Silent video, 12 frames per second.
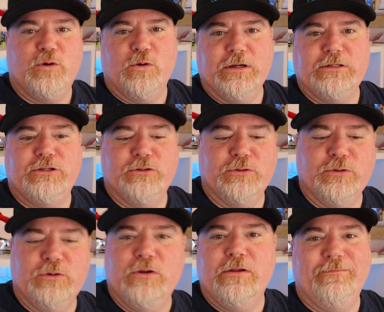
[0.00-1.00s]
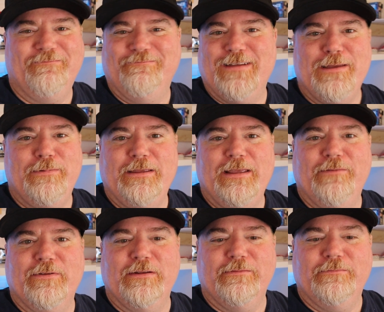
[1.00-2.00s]
going to maybe
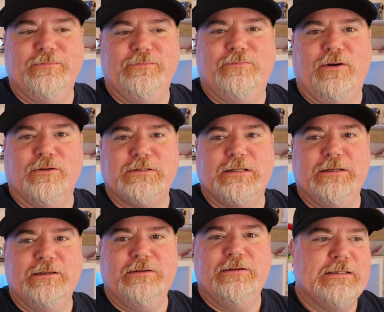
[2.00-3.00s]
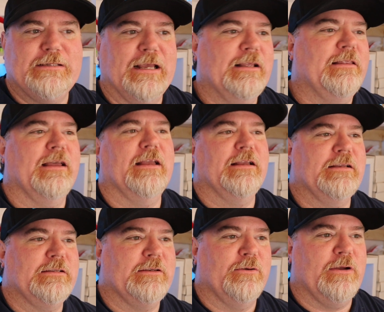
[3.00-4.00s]
even falsely say
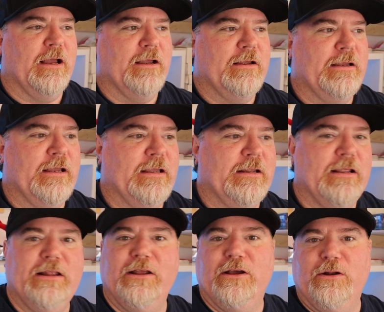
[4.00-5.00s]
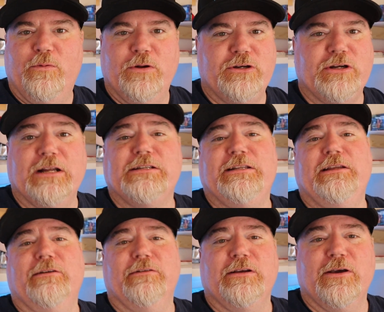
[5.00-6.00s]
things, okay? And they're going to want to try to
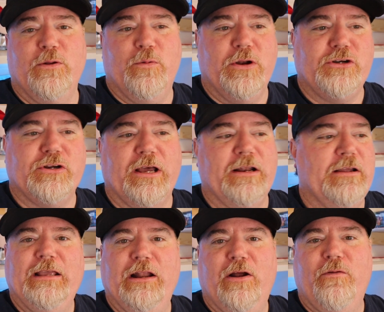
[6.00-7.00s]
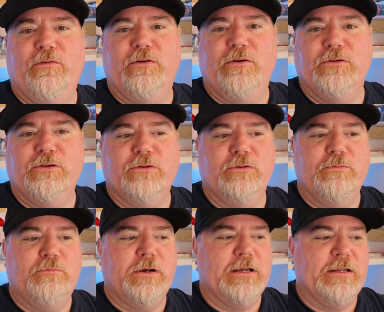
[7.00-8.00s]
steal. They're going to want to try to get over on you.
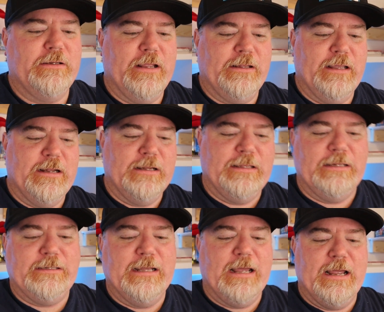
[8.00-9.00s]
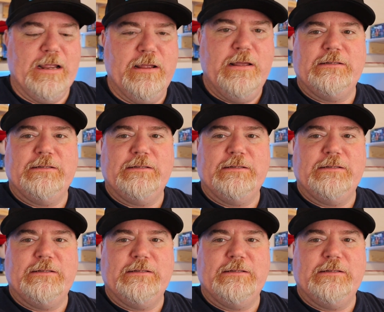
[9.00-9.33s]
But at the end of the day,